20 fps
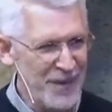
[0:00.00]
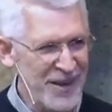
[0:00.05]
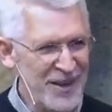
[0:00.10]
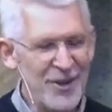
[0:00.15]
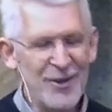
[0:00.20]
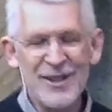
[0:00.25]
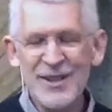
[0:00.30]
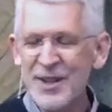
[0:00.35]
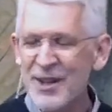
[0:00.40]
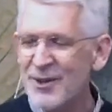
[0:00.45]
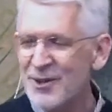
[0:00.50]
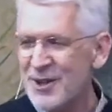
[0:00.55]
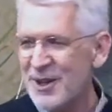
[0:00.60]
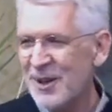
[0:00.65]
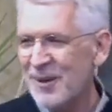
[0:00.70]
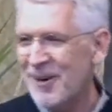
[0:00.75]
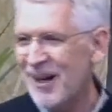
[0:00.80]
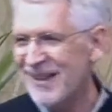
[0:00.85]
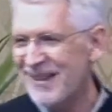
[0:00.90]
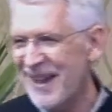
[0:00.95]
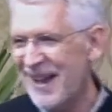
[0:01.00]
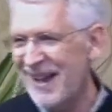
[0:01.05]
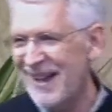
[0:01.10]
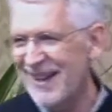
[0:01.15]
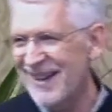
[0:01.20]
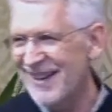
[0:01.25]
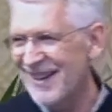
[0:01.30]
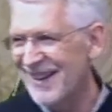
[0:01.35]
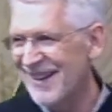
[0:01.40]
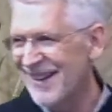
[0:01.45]
You know what's interesting about
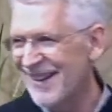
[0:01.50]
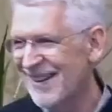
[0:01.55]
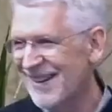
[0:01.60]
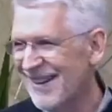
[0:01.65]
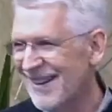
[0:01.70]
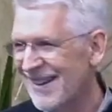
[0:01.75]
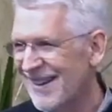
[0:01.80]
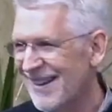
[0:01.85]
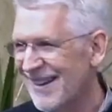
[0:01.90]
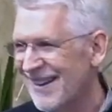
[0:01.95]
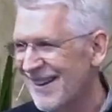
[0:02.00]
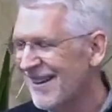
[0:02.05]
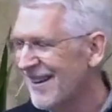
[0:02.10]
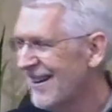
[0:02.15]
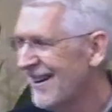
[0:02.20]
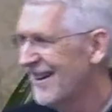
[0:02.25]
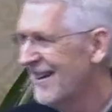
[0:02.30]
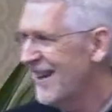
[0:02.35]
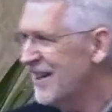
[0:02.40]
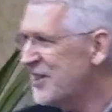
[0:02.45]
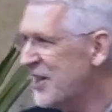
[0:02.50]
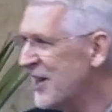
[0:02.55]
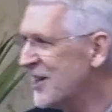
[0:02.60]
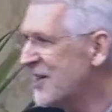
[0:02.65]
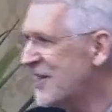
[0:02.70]
that? That's